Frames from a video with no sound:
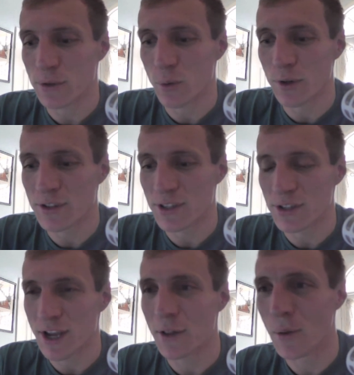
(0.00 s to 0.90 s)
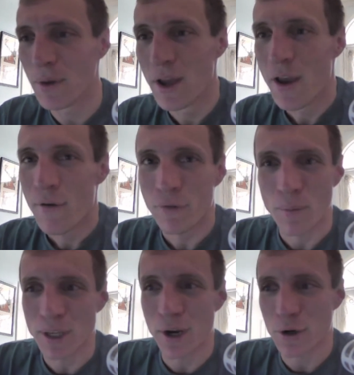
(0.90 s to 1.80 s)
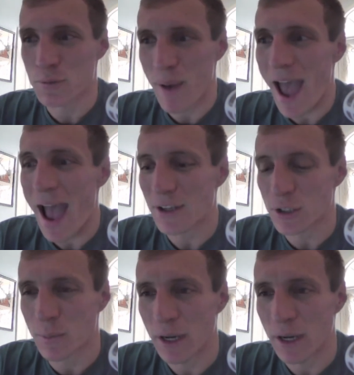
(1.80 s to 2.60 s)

to Winston-Salem from years past.